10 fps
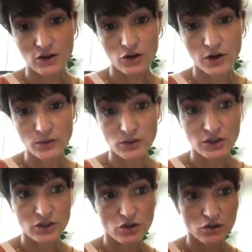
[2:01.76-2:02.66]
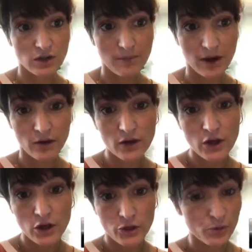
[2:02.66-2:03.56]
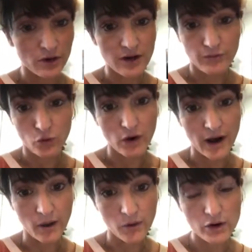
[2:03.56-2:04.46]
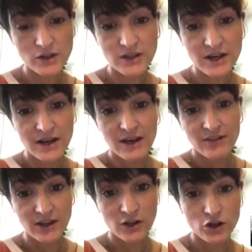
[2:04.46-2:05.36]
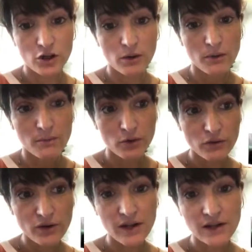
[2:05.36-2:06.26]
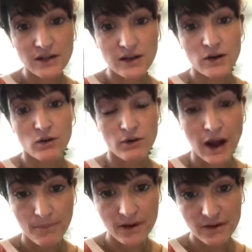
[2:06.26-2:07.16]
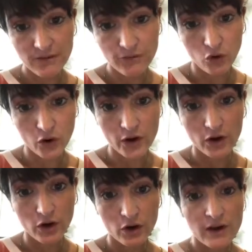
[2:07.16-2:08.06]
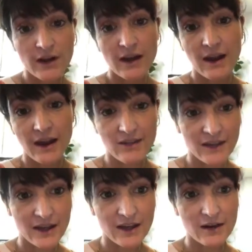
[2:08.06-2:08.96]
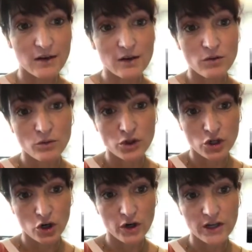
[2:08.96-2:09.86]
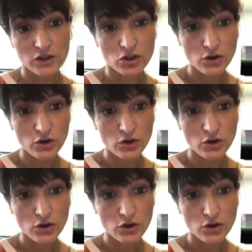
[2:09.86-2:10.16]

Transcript: degrees, which is usually about 3 to 4 hours. Then you're gonna remove it, wrap it in foil, and then return it